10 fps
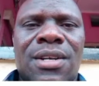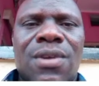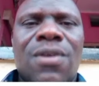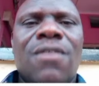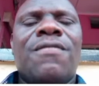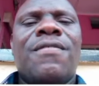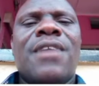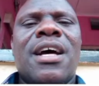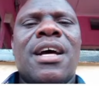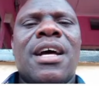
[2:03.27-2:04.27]
of
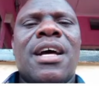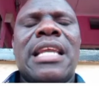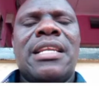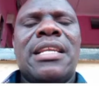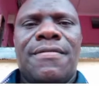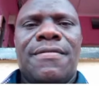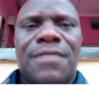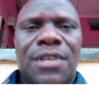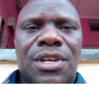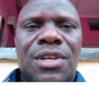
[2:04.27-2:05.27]
an
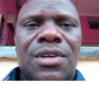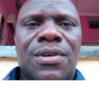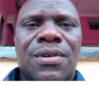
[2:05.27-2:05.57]
individual,